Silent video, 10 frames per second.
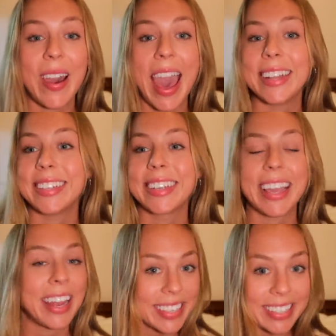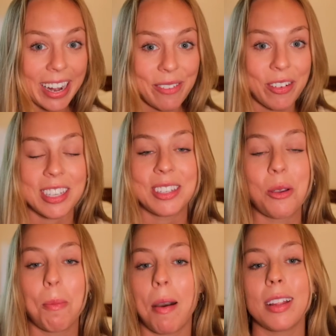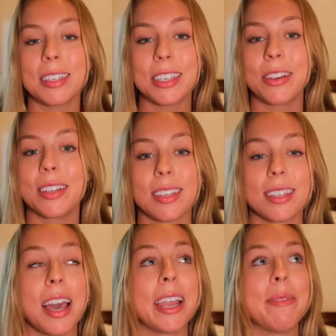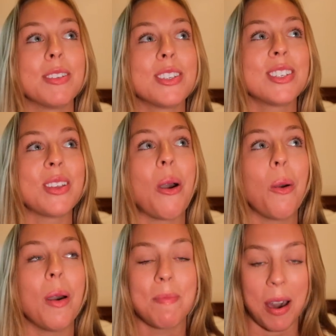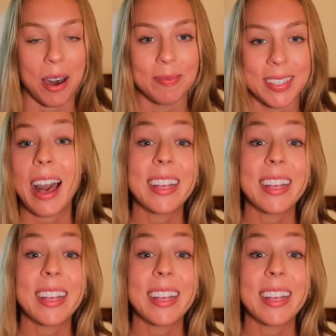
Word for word: and get excited for this new Bali series because I'm so pumped.